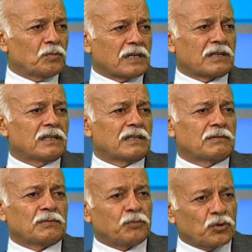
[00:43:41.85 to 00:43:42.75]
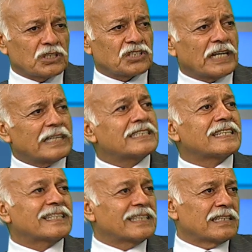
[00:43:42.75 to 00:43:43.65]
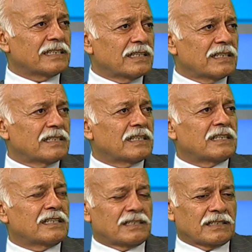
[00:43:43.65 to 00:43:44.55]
but both the sides agree that